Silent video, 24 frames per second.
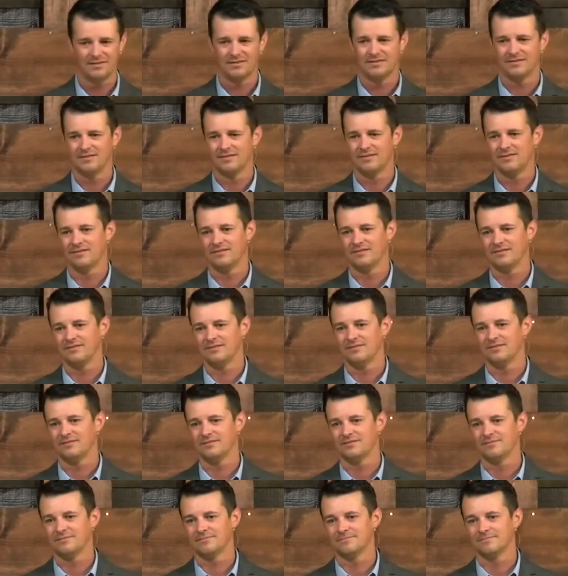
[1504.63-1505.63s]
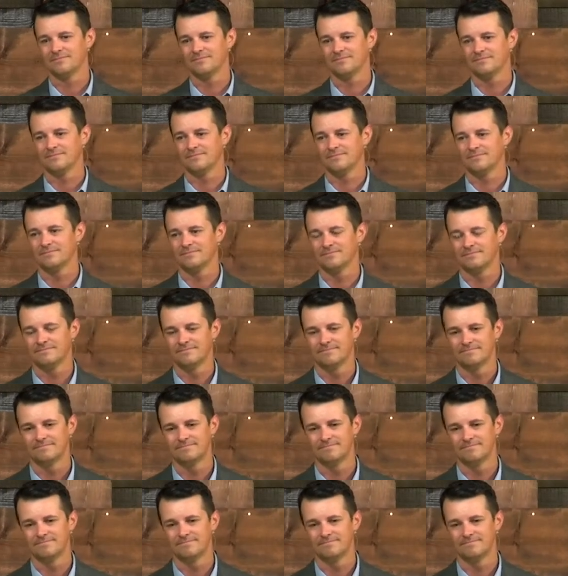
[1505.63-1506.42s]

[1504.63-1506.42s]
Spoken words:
Nobody speaks.